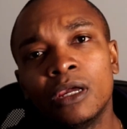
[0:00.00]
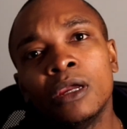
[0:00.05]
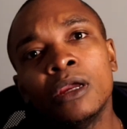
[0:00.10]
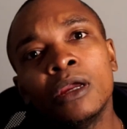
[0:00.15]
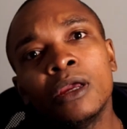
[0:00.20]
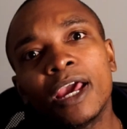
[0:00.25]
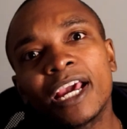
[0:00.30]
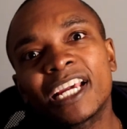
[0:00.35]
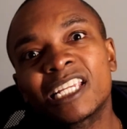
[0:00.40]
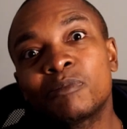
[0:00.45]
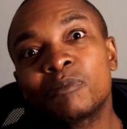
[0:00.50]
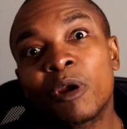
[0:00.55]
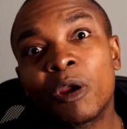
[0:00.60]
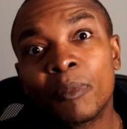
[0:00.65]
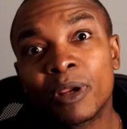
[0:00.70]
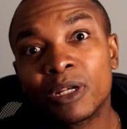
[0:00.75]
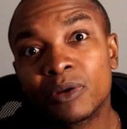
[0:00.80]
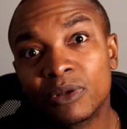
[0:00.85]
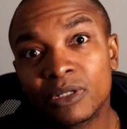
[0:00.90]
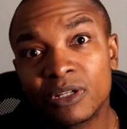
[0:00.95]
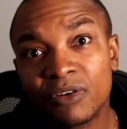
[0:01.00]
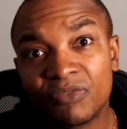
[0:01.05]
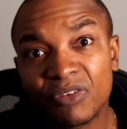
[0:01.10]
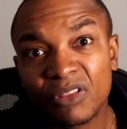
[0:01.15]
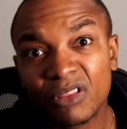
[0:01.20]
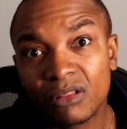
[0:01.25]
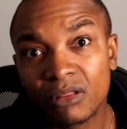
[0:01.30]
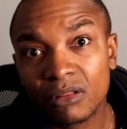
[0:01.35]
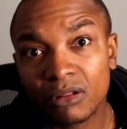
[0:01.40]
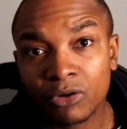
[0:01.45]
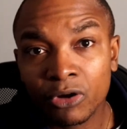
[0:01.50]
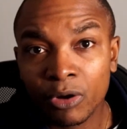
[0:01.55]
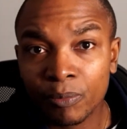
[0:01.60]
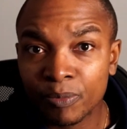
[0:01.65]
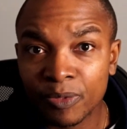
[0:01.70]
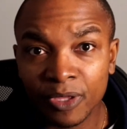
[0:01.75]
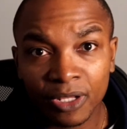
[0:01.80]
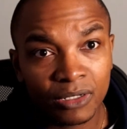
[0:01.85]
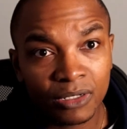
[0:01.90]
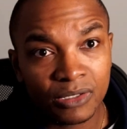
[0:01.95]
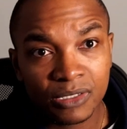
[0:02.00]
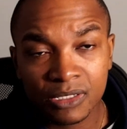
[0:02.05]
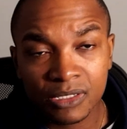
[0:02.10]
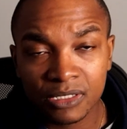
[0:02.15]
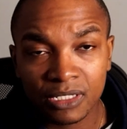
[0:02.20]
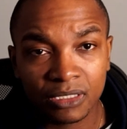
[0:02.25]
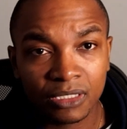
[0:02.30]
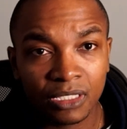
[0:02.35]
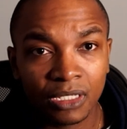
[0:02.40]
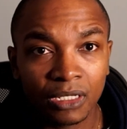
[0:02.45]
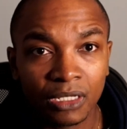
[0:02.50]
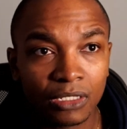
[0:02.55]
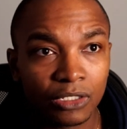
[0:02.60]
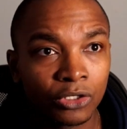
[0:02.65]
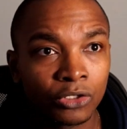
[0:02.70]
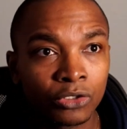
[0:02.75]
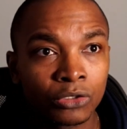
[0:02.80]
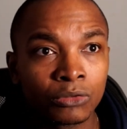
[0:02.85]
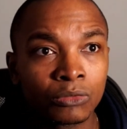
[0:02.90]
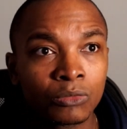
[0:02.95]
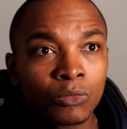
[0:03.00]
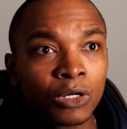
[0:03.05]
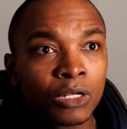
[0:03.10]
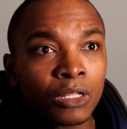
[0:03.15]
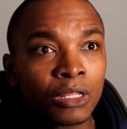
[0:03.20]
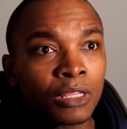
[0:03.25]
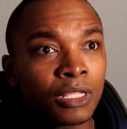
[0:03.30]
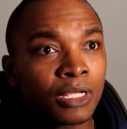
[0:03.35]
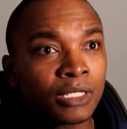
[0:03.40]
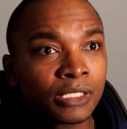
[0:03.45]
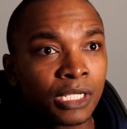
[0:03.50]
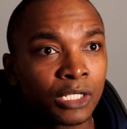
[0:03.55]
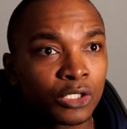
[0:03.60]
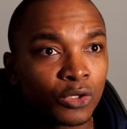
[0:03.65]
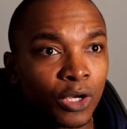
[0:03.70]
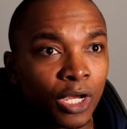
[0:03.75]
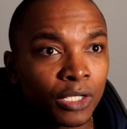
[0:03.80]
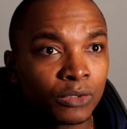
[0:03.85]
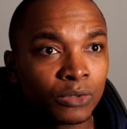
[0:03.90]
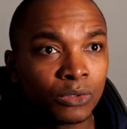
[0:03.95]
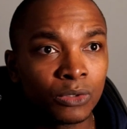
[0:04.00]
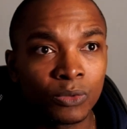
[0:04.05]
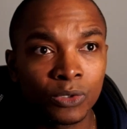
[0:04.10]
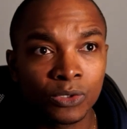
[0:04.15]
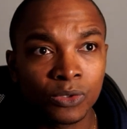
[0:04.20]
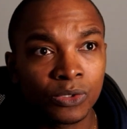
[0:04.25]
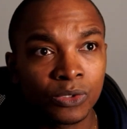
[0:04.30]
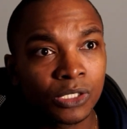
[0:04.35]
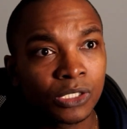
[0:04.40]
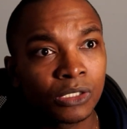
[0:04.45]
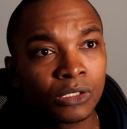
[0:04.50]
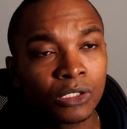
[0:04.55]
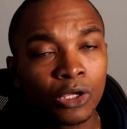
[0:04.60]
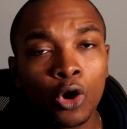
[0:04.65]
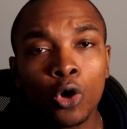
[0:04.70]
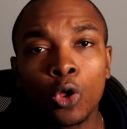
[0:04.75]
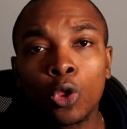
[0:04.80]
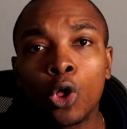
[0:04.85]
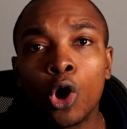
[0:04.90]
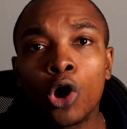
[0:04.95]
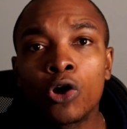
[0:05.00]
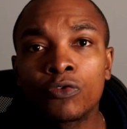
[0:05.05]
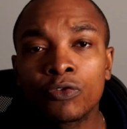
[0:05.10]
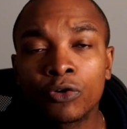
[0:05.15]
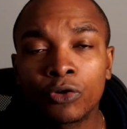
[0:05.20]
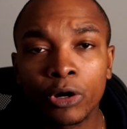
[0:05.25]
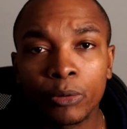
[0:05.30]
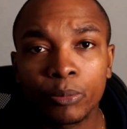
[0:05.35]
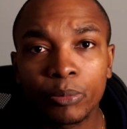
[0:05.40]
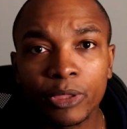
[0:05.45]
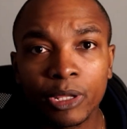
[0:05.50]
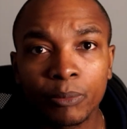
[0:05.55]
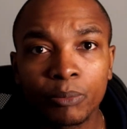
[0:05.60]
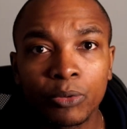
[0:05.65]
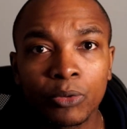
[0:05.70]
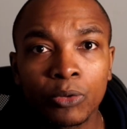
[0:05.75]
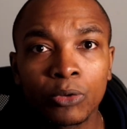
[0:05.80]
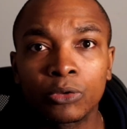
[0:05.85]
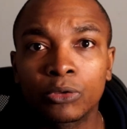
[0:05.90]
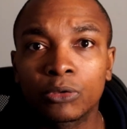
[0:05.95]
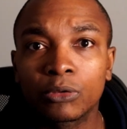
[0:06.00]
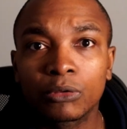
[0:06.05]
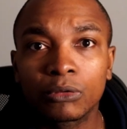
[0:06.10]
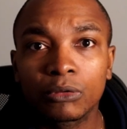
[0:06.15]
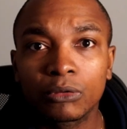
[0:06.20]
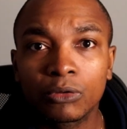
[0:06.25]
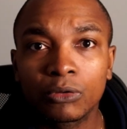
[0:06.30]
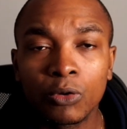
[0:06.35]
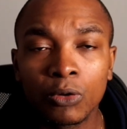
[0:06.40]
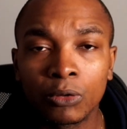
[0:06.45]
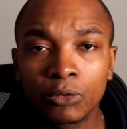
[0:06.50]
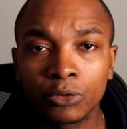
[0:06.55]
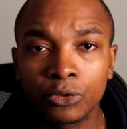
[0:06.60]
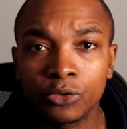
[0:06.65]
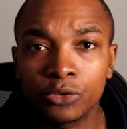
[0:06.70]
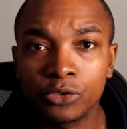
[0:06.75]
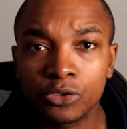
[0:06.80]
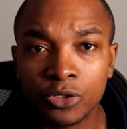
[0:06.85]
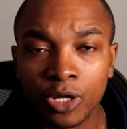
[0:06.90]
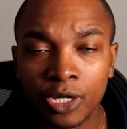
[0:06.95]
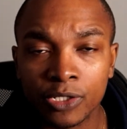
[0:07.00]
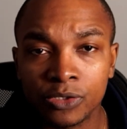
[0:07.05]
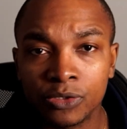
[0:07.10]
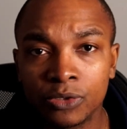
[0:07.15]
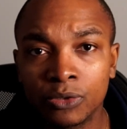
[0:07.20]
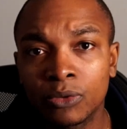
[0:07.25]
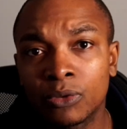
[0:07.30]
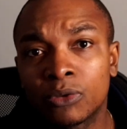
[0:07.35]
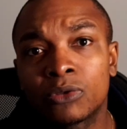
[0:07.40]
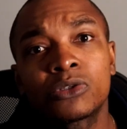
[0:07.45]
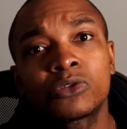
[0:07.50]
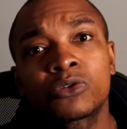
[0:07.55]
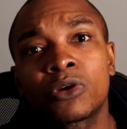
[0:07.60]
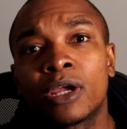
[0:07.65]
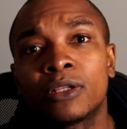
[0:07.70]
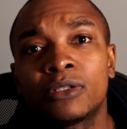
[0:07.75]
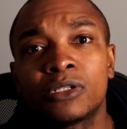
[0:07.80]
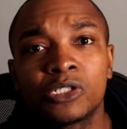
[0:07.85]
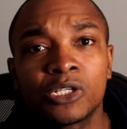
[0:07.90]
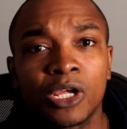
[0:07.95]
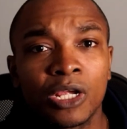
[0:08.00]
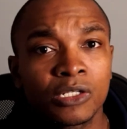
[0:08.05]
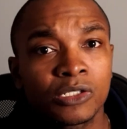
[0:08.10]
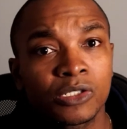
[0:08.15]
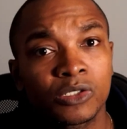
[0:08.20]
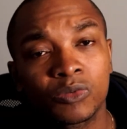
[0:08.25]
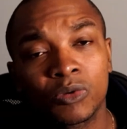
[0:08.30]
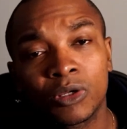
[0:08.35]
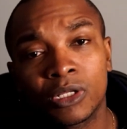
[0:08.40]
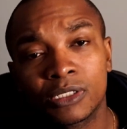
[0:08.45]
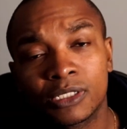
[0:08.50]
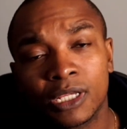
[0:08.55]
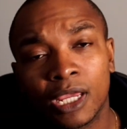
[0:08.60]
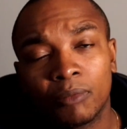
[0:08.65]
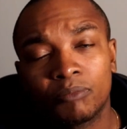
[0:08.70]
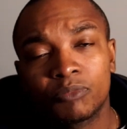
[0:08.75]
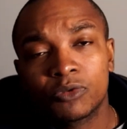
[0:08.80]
experiment with different grip thicknesses, I think, you know, one of the things I tried to do was also the whole over grip that Paul he tries to use, tried to change the swing type to